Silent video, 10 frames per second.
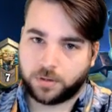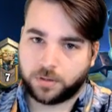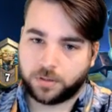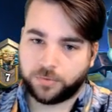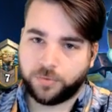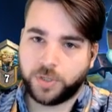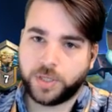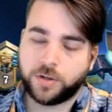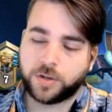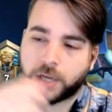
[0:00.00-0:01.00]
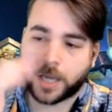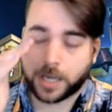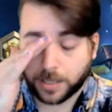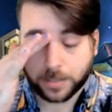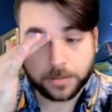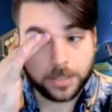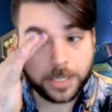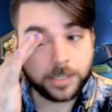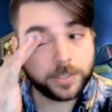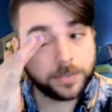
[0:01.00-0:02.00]
Feeling okay.
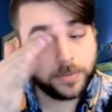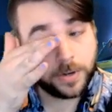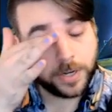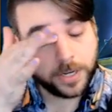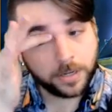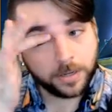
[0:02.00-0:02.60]
I'm just very